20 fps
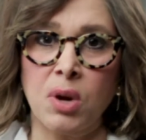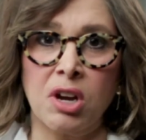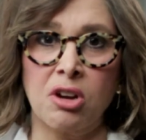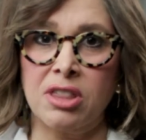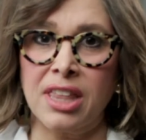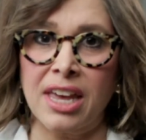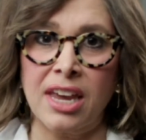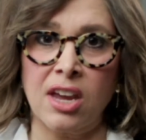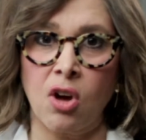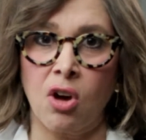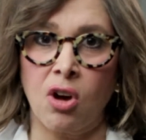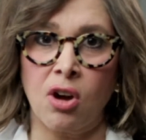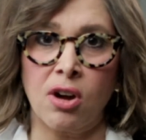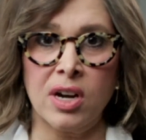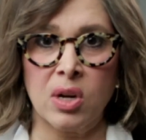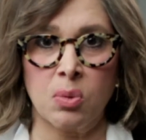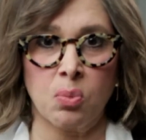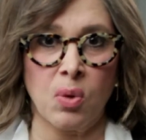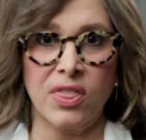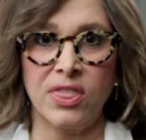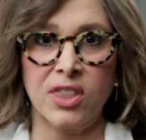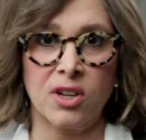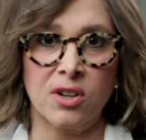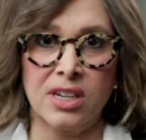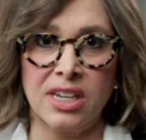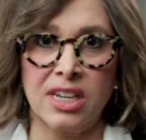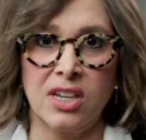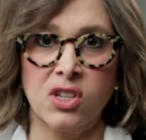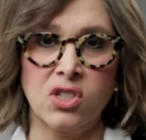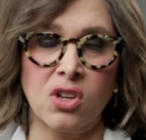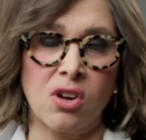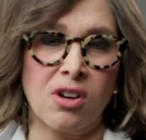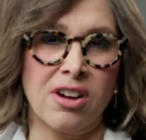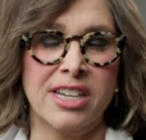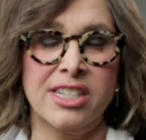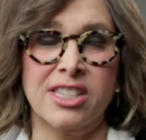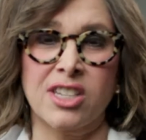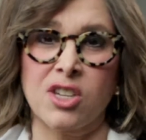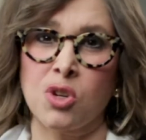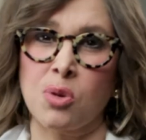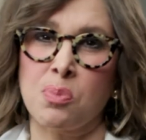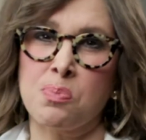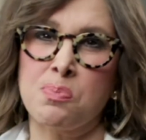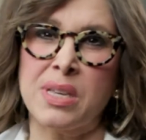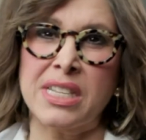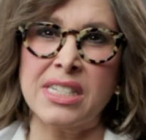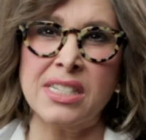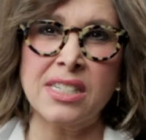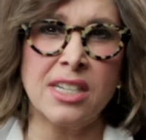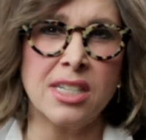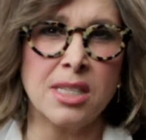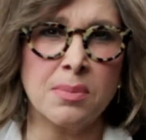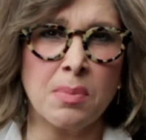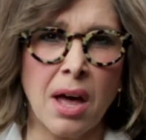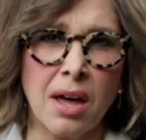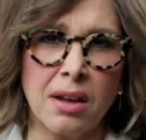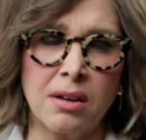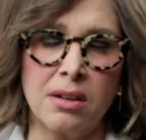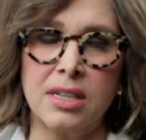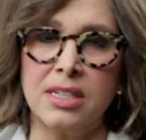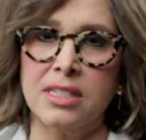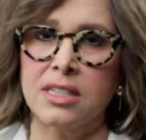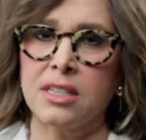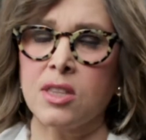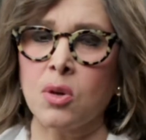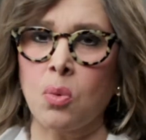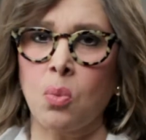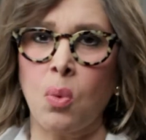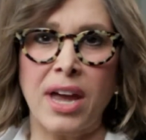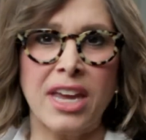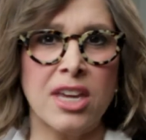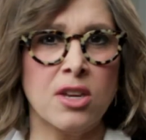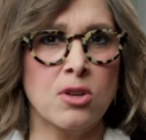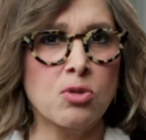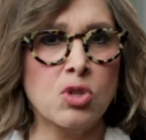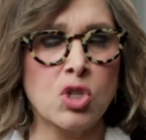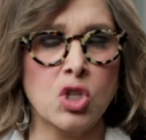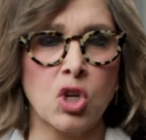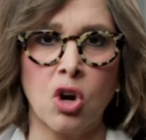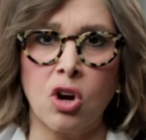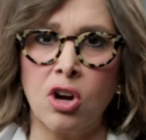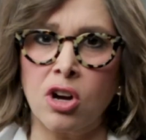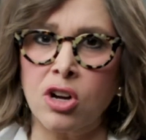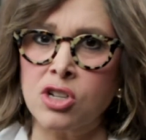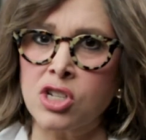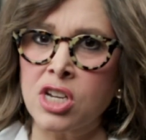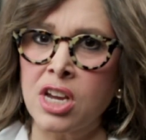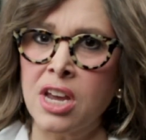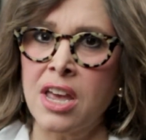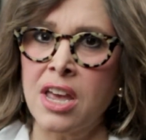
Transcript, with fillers: where they are and what their needs are? Is it your business model? Is it the way you charge?